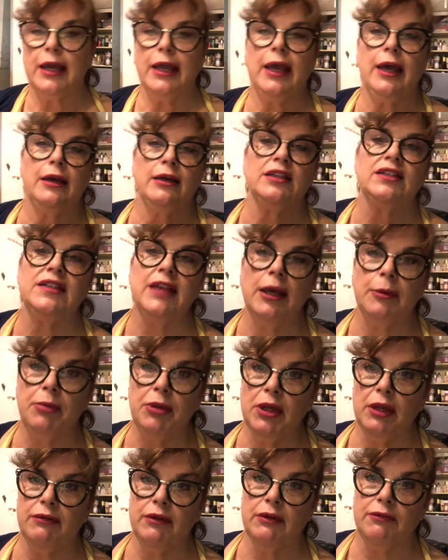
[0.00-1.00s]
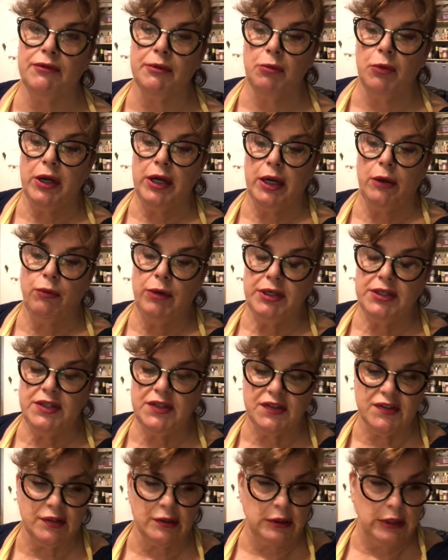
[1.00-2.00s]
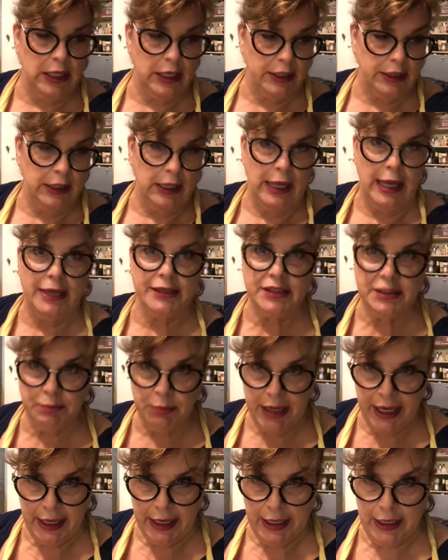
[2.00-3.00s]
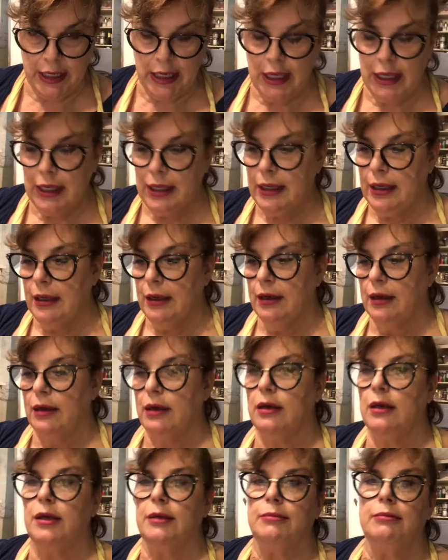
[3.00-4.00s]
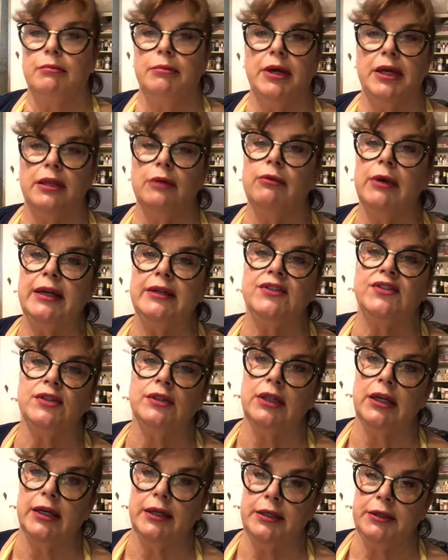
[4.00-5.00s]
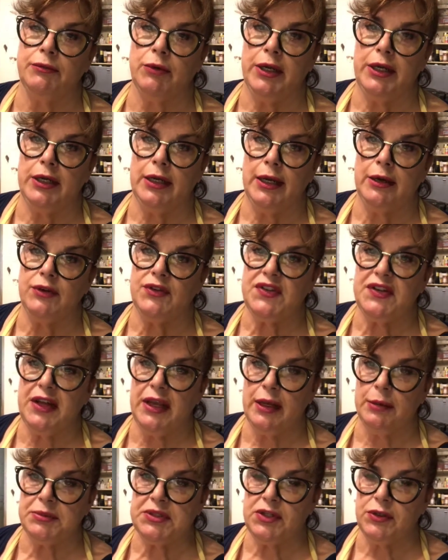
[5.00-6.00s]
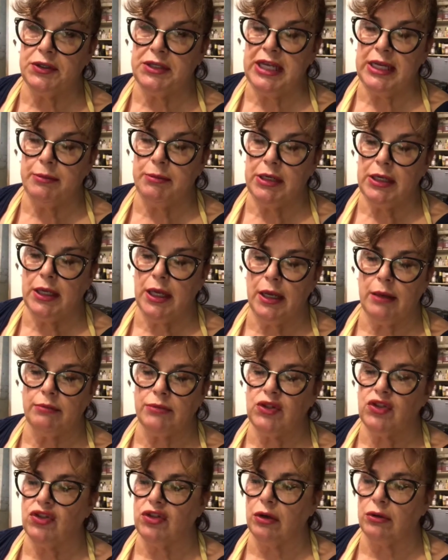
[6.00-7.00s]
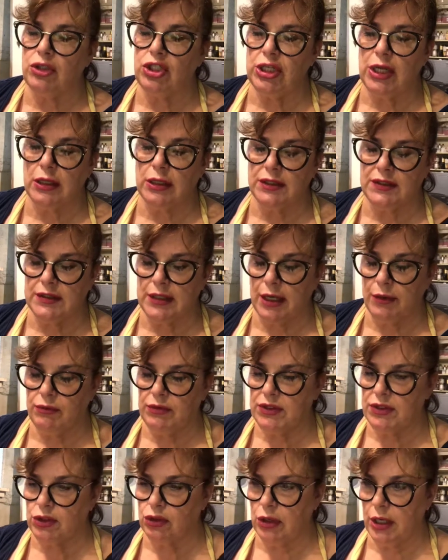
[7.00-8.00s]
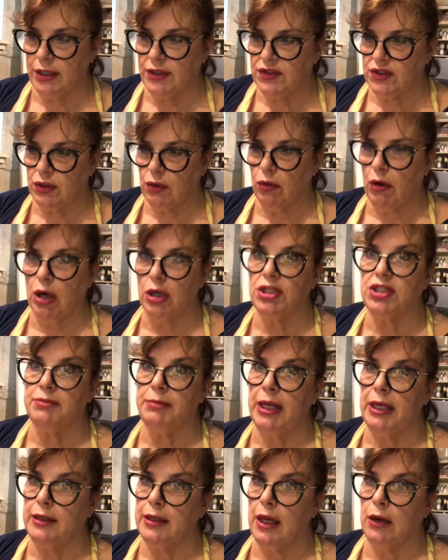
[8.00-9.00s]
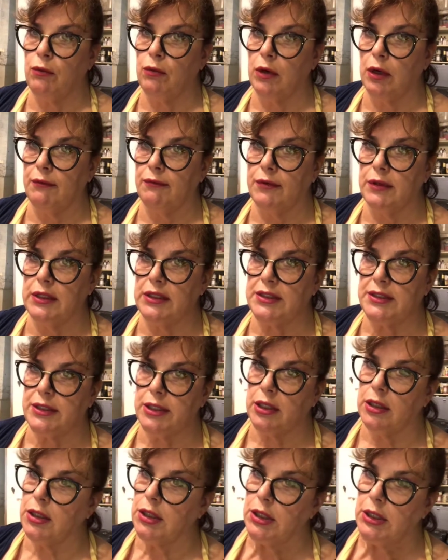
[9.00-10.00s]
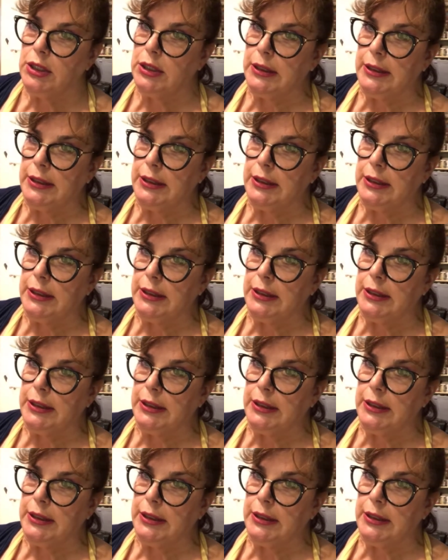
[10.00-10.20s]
I had a sample of it from when I went to Salon last May. By the way, Salon right now is in Amsterdam, and I'm so jealous. I was trying so hard to make that work for this year.